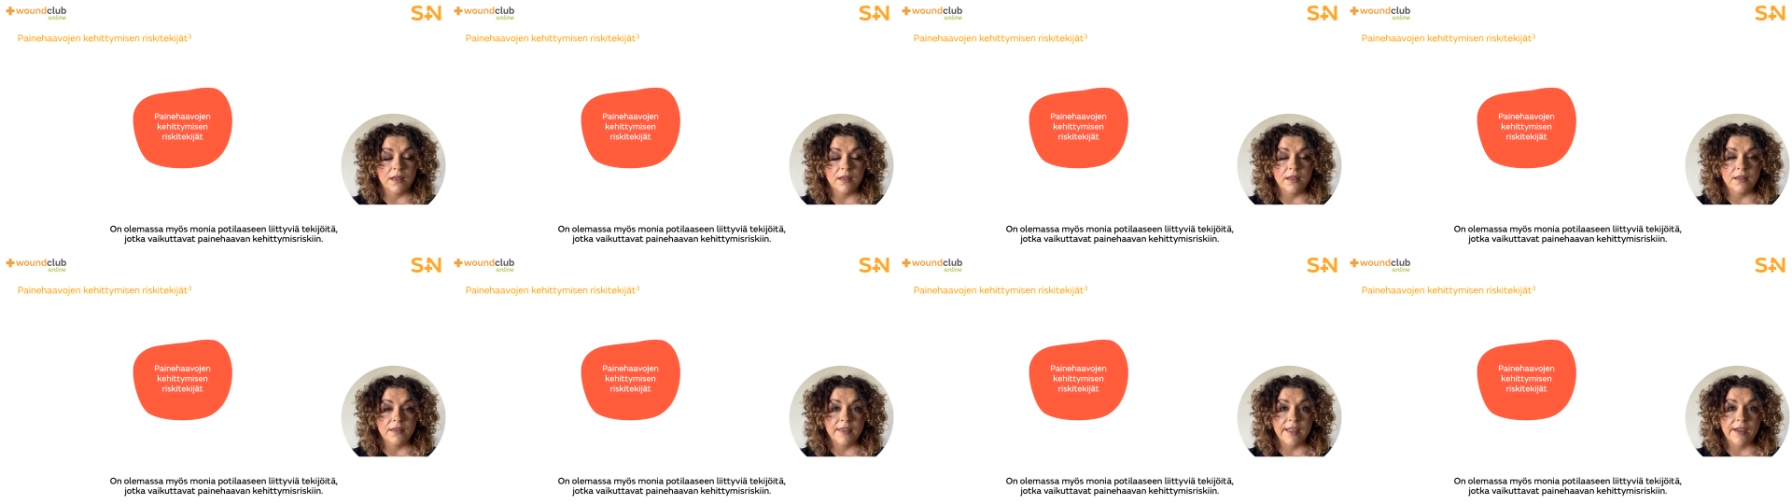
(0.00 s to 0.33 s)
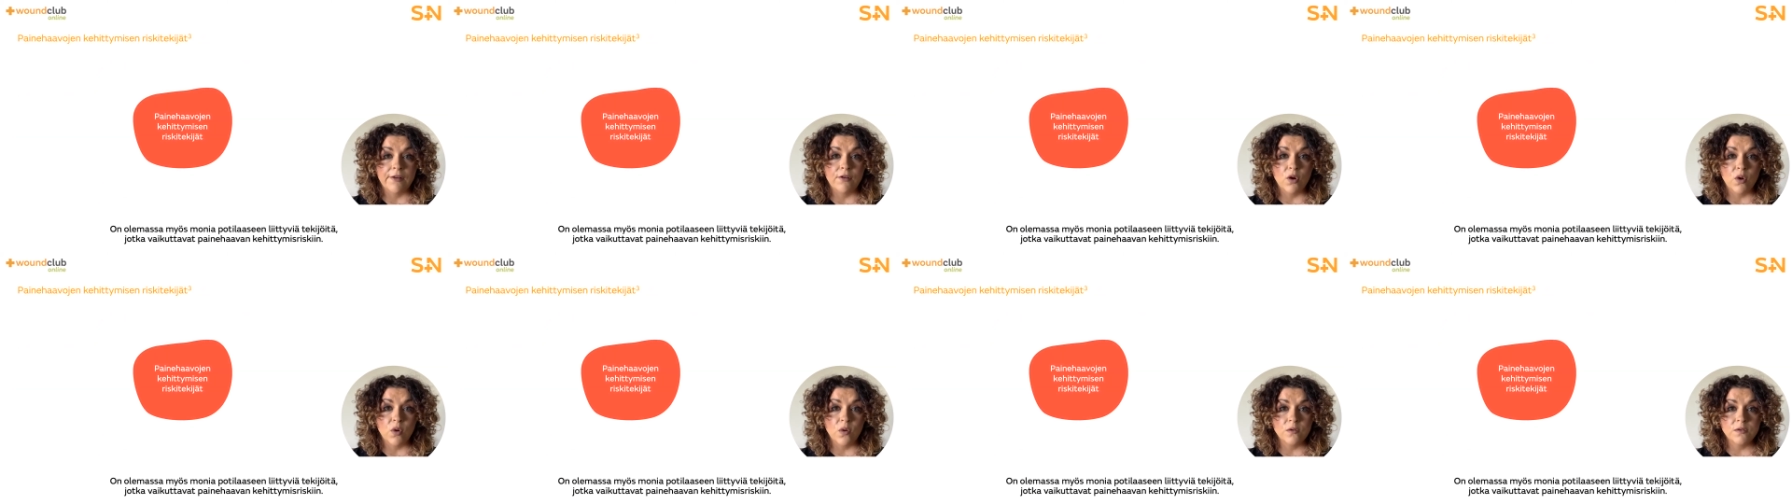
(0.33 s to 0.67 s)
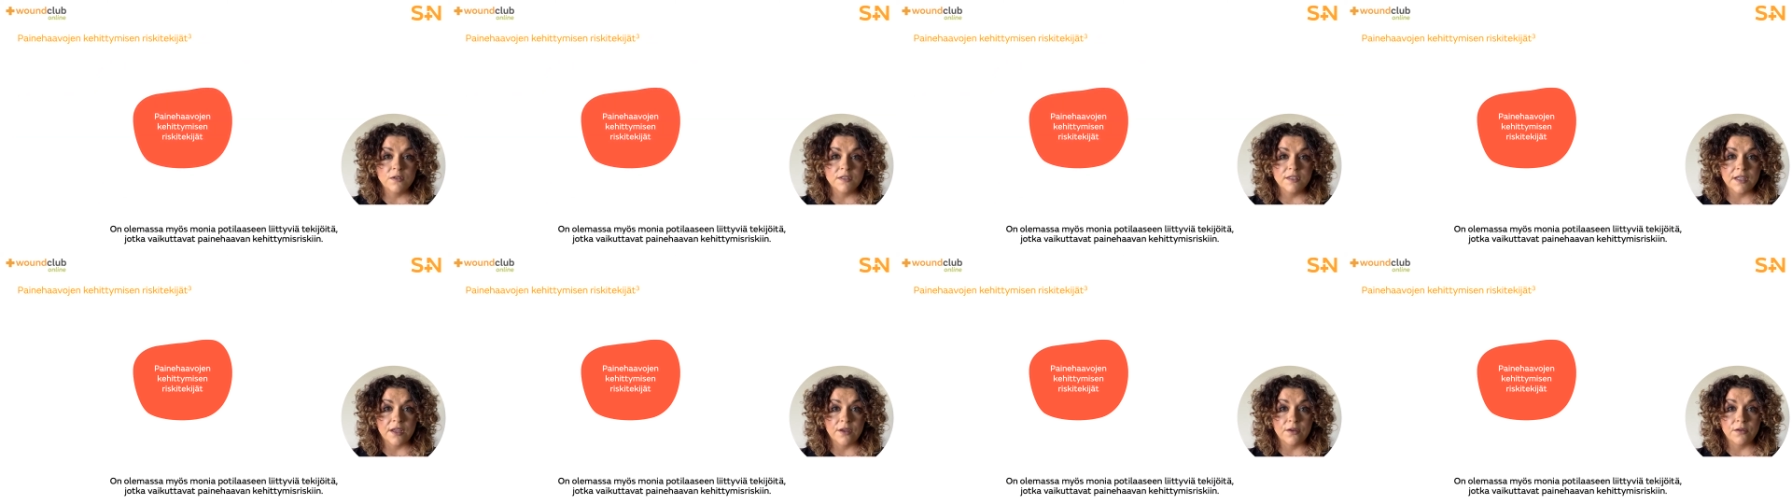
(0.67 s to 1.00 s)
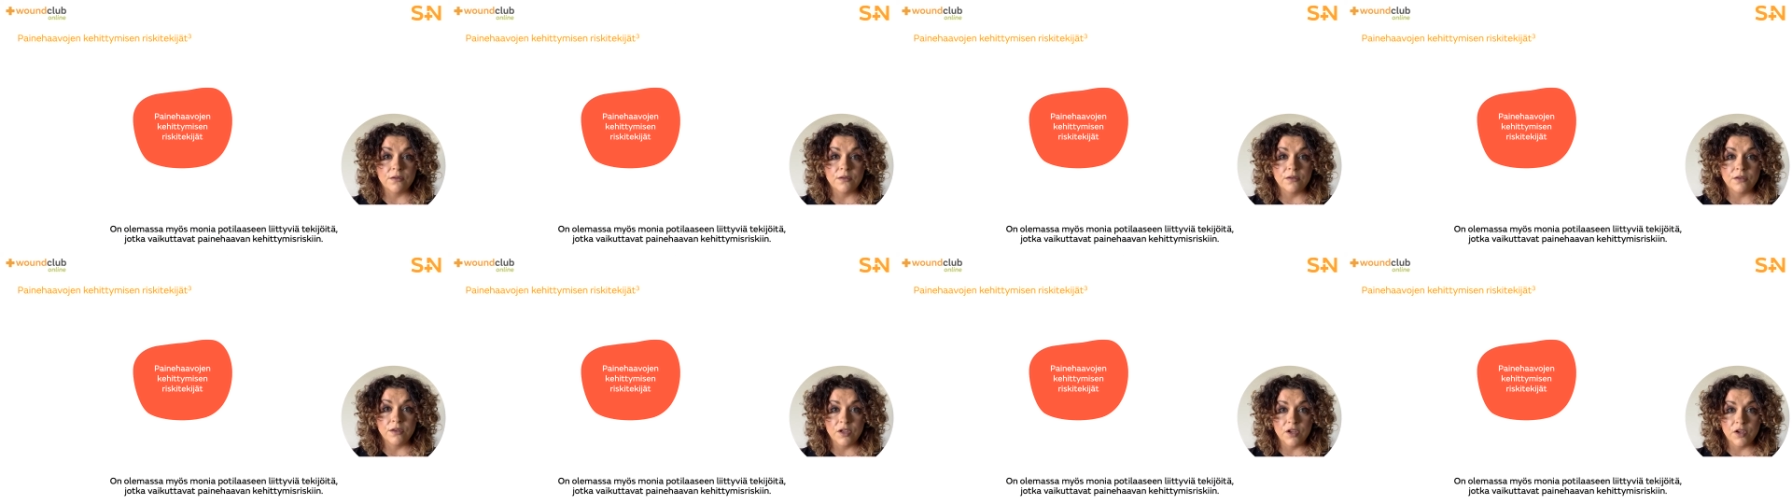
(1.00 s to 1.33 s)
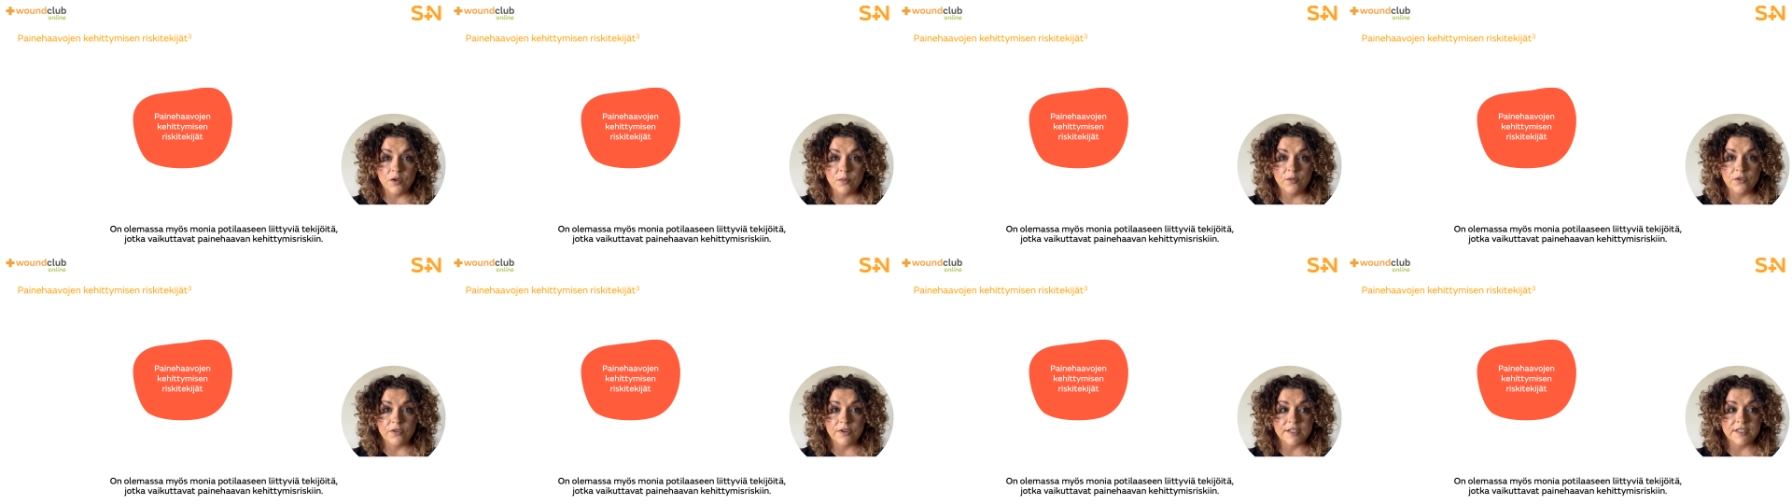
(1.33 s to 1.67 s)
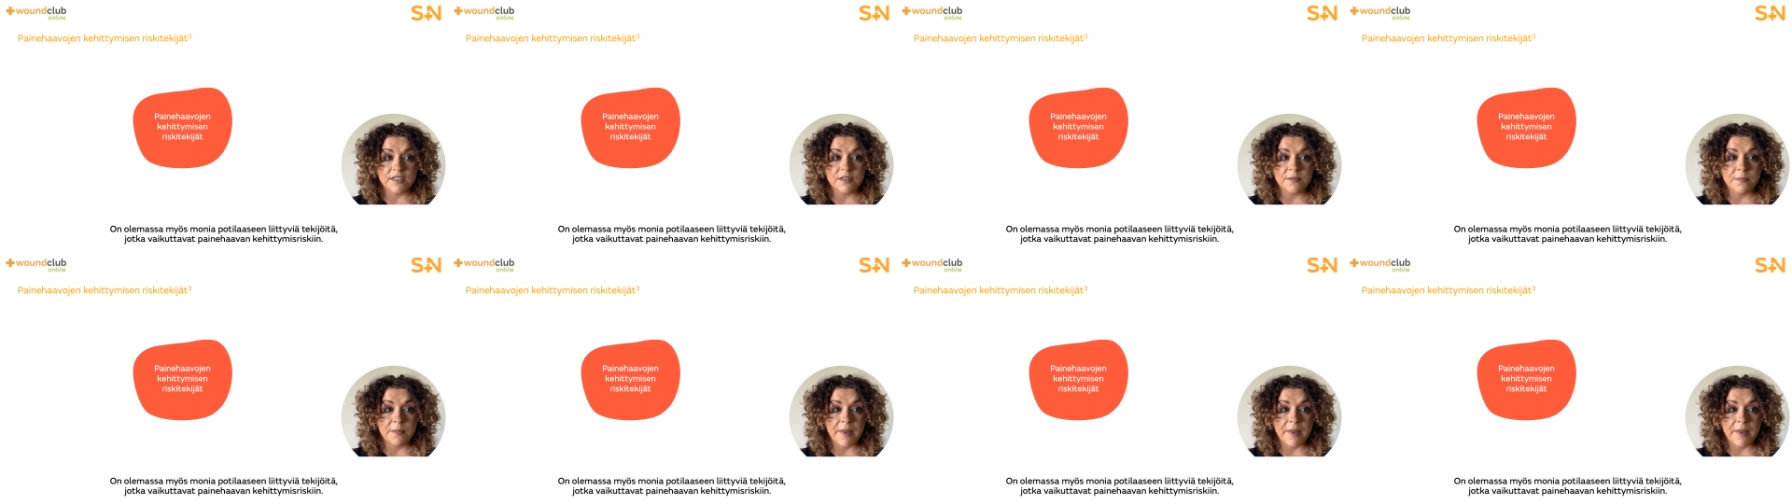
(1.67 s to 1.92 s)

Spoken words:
There are also numerous